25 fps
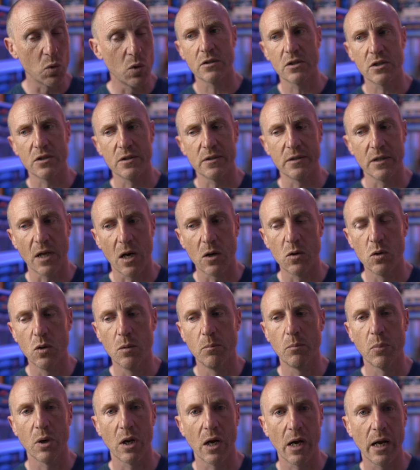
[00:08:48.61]
to no
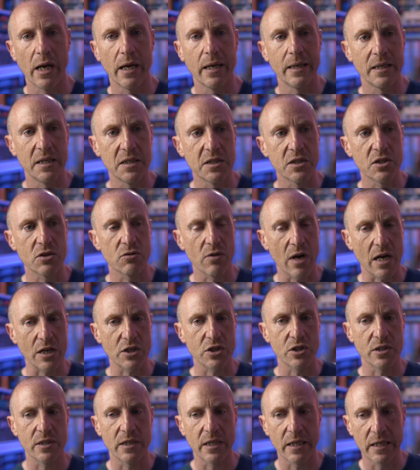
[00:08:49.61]
player
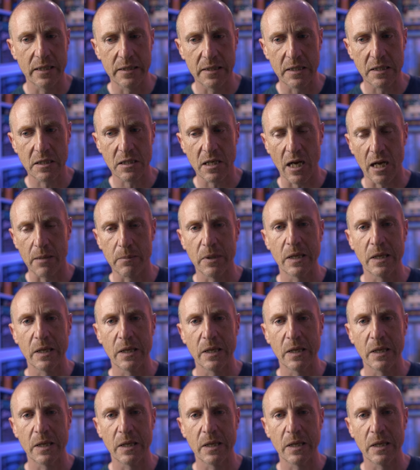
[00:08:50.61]
interaction in this game.